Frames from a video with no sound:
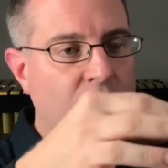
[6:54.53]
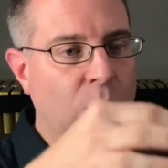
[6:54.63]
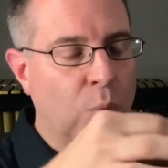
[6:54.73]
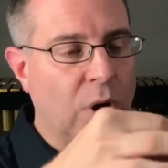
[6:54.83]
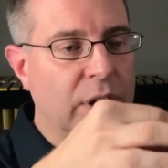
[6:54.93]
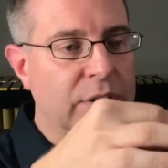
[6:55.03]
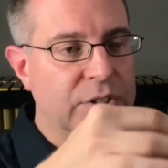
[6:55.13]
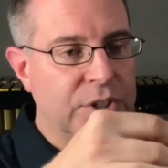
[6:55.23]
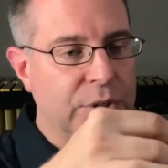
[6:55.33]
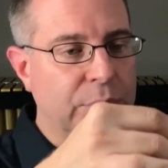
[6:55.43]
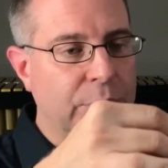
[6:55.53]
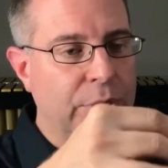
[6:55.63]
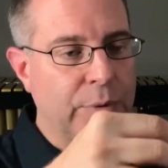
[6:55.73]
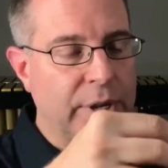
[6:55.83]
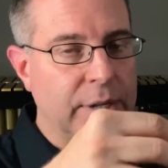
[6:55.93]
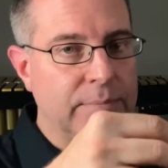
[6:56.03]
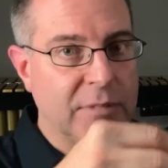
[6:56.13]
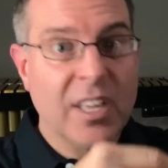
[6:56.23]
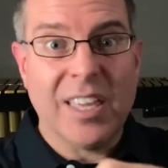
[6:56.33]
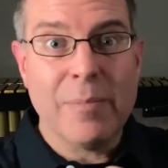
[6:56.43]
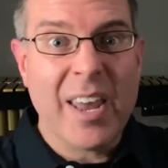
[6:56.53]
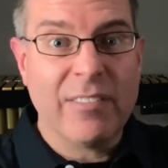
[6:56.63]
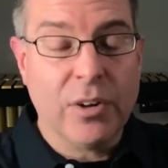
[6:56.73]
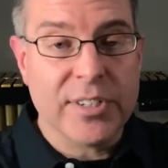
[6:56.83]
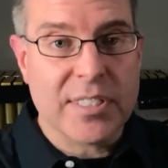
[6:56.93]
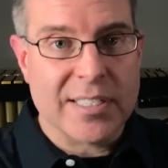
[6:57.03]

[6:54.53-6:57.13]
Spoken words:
1, 2, 3. You might have noticed